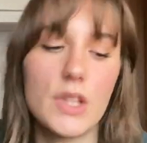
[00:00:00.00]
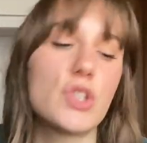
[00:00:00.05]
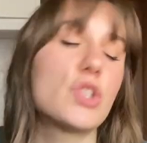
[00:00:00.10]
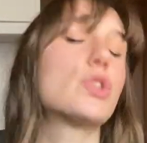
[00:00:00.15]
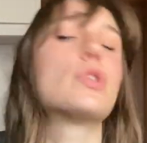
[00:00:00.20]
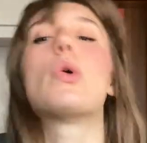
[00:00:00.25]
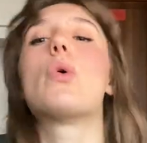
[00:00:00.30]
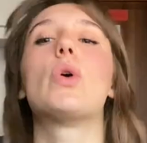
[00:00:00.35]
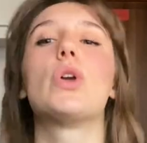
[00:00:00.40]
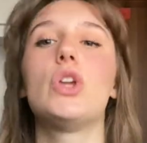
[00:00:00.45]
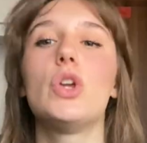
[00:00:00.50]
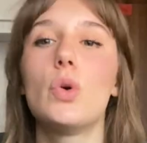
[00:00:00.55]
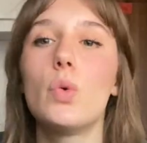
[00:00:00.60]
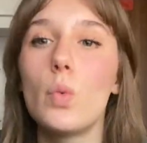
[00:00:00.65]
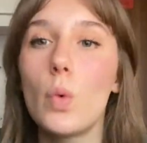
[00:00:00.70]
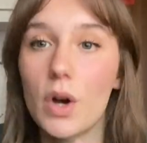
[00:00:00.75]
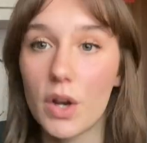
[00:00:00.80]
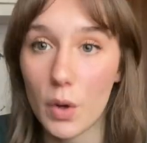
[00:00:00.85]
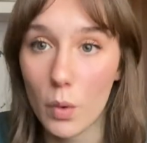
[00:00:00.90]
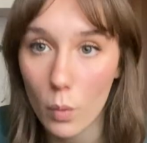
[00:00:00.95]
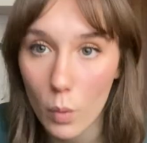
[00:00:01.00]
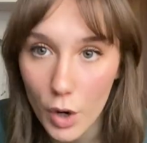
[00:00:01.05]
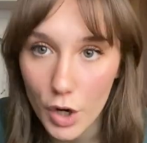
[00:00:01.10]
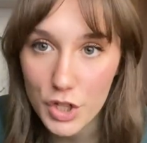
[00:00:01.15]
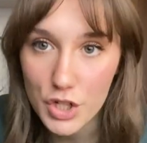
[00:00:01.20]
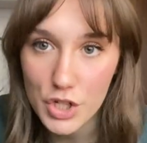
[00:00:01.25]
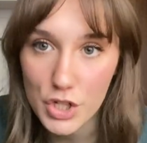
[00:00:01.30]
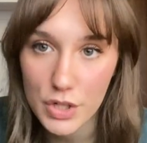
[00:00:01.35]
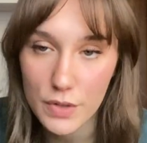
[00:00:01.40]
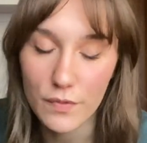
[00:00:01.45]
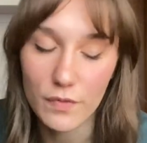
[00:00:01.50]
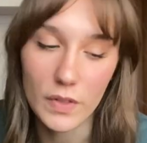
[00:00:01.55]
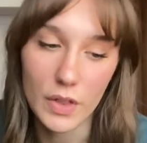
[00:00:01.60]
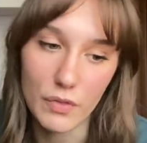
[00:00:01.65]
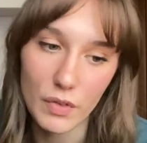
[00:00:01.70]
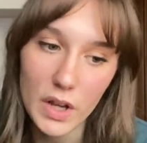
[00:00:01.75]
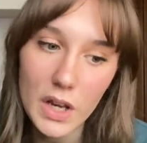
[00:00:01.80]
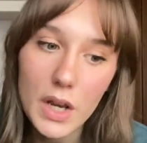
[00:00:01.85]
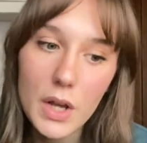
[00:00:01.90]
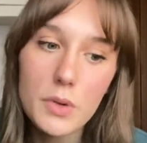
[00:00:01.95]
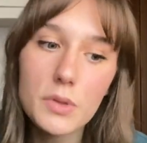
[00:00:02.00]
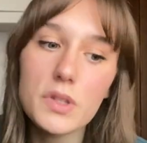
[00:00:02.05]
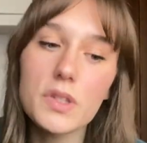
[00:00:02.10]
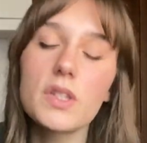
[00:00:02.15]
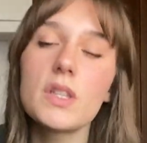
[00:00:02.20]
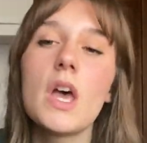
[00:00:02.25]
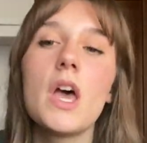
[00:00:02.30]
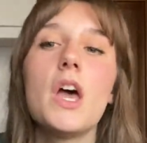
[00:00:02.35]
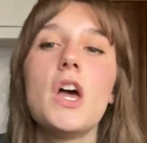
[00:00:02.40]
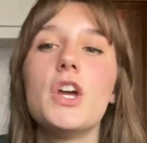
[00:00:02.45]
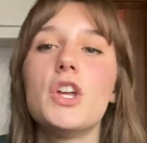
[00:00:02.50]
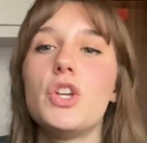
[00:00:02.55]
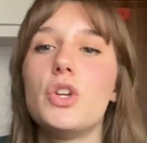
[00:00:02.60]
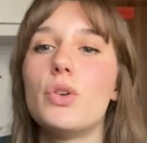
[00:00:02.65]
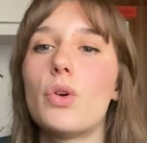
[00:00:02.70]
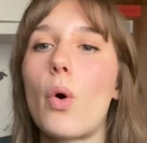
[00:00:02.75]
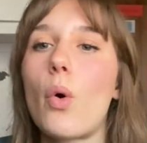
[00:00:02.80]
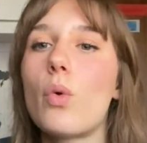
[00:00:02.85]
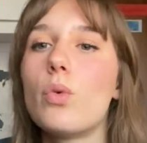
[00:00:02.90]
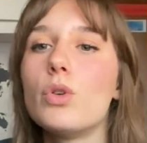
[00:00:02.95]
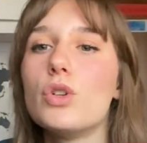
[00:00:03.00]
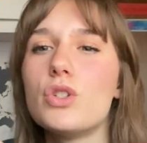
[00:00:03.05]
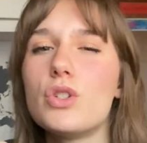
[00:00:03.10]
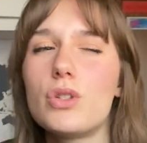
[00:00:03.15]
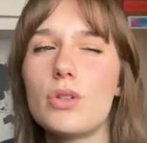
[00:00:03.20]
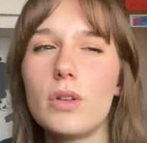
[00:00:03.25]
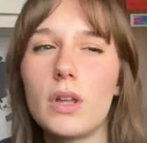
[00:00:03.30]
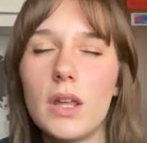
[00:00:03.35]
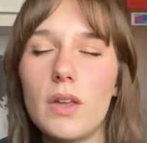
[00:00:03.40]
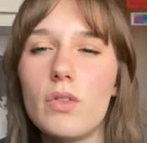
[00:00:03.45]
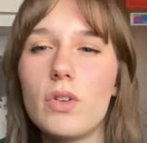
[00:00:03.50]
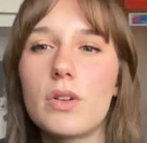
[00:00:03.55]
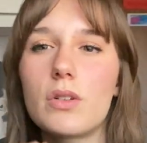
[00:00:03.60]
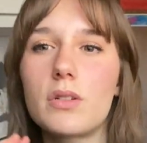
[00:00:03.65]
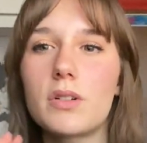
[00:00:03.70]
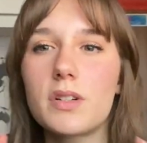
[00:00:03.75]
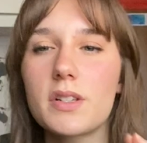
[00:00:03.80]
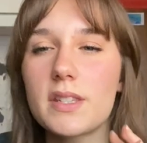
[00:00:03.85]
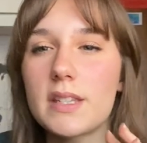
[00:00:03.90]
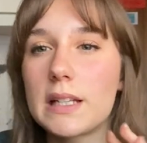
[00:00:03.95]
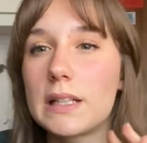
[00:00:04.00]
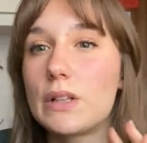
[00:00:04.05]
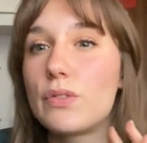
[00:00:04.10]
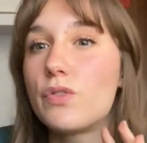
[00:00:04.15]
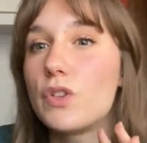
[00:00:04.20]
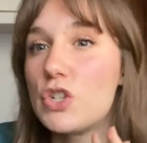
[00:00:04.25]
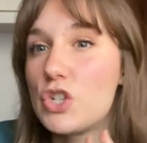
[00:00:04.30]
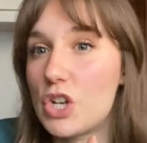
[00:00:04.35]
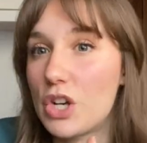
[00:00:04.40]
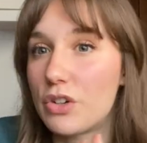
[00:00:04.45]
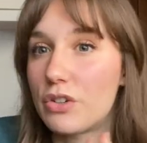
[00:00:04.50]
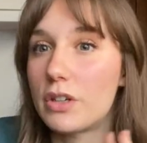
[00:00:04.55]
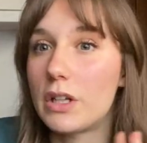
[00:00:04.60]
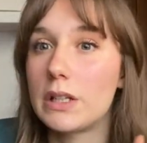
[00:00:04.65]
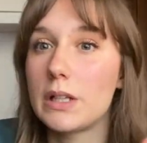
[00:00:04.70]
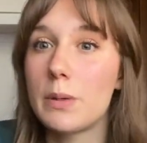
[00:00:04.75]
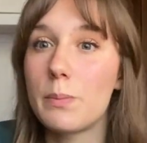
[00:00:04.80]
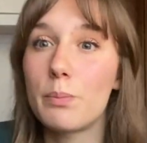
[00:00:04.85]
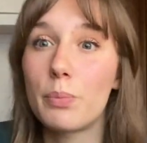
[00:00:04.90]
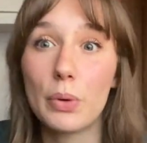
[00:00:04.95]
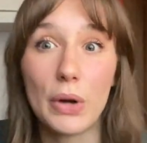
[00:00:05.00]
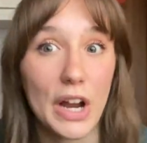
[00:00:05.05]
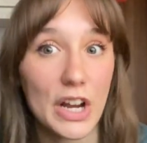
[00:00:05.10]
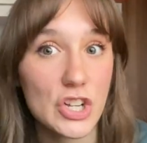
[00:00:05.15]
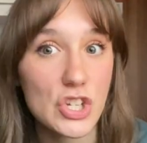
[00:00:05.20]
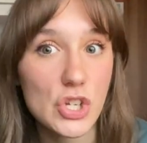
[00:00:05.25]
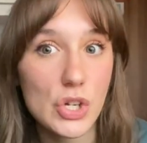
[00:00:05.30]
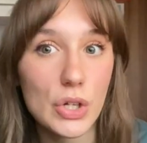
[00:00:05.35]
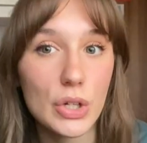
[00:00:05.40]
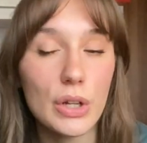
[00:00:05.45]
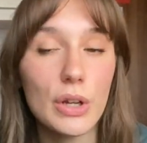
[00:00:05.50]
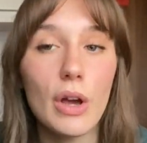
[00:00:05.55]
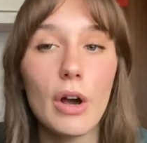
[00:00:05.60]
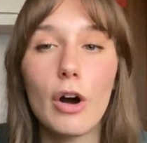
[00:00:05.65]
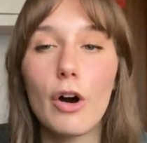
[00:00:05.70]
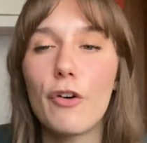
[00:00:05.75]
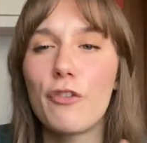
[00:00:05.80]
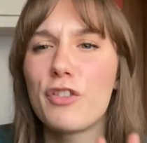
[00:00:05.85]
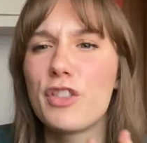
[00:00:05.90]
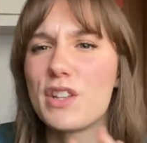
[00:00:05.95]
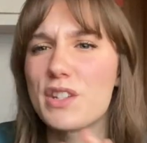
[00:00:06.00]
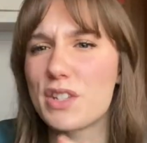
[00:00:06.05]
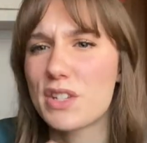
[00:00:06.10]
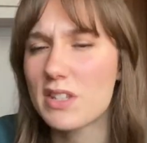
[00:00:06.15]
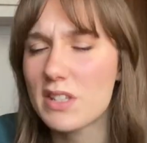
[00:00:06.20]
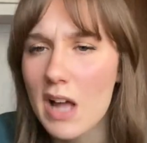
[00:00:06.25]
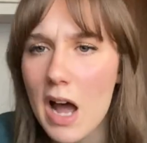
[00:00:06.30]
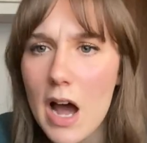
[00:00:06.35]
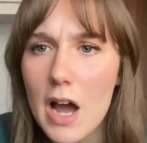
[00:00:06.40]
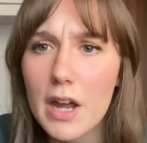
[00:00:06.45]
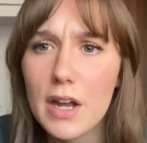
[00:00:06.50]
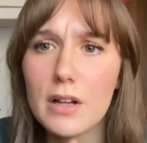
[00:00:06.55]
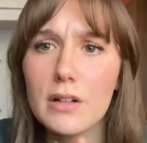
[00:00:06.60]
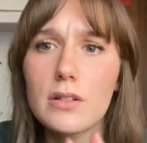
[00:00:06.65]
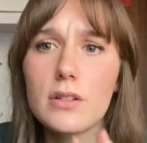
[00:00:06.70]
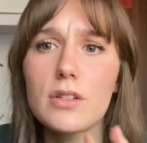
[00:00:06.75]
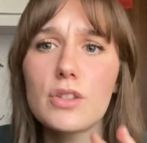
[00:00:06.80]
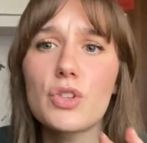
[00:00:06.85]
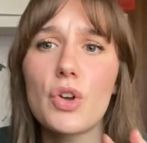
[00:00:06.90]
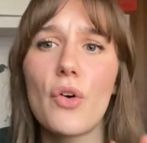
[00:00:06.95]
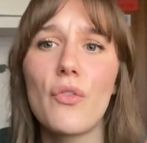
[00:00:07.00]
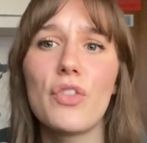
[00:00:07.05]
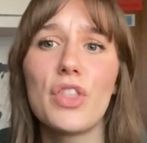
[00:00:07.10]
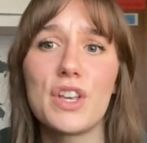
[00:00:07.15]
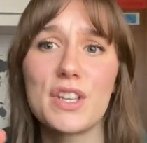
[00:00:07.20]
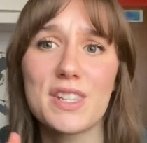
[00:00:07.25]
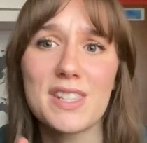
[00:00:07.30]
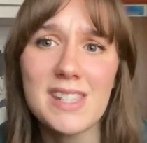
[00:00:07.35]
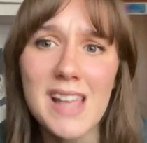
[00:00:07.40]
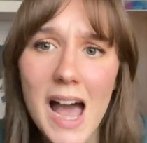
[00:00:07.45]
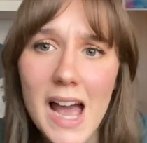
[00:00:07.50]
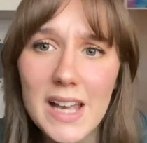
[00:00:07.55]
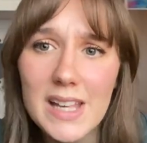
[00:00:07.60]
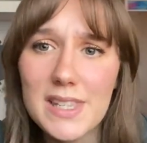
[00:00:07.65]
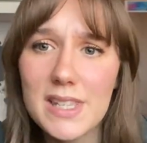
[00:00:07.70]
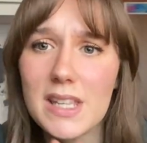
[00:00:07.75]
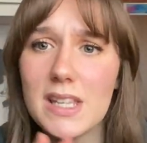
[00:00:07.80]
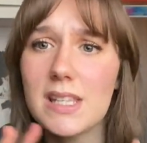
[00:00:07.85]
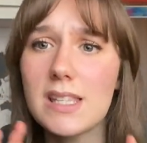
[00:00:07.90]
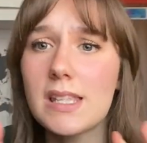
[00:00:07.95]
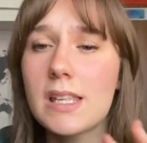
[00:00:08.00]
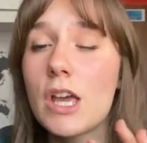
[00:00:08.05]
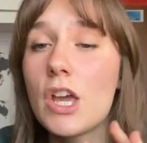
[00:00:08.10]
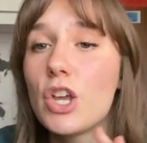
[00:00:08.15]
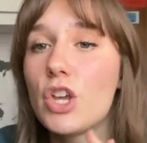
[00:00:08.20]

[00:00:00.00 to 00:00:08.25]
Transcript: So you want to watch the videos, you know, to give yourself a general impression of the styles, of the sizes.